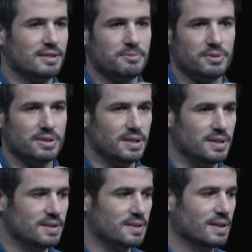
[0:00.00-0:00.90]

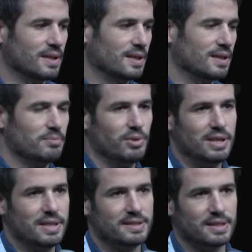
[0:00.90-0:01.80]
expertise, but
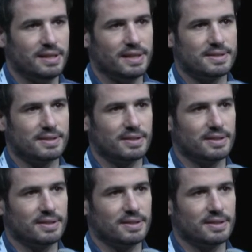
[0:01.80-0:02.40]
let's say that's